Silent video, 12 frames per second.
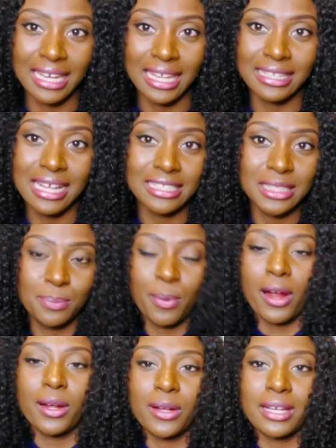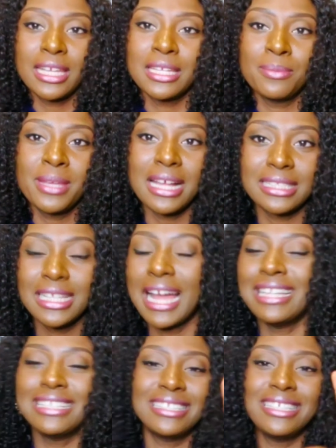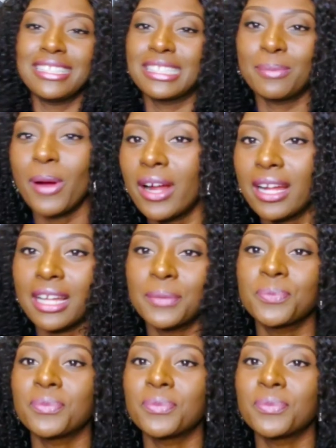like that spark in Miatta. I didn't see the spark.